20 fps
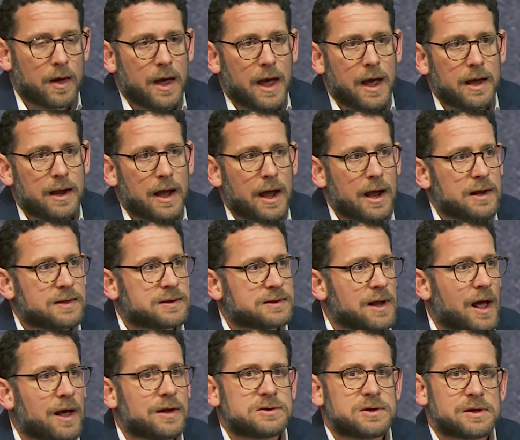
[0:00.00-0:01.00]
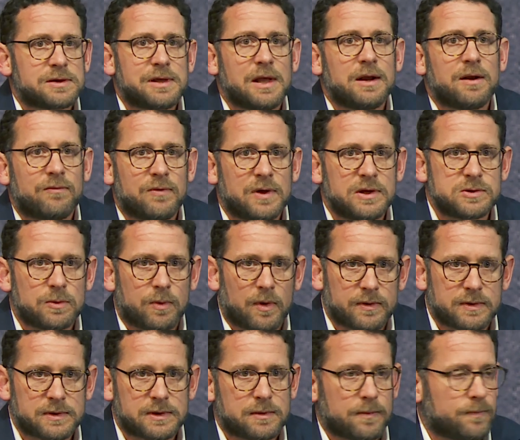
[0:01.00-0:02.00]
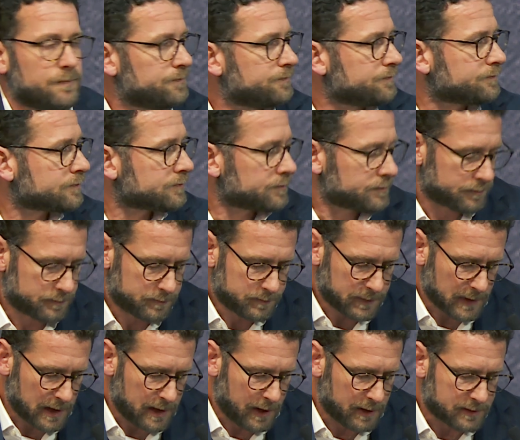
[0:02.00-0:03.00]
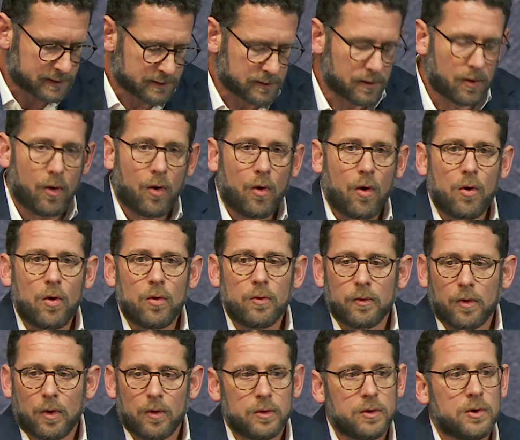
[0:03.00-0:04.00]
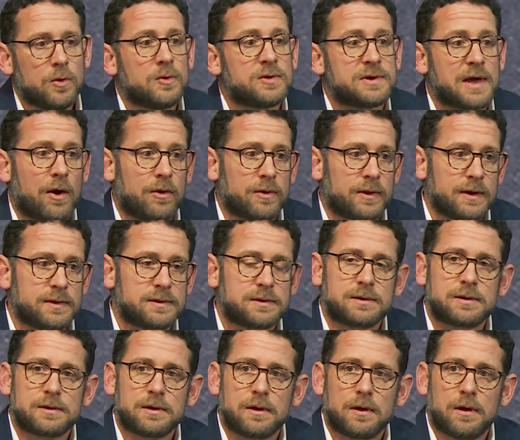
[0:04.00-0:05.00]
And it's not just individuals, it's whole news outlets.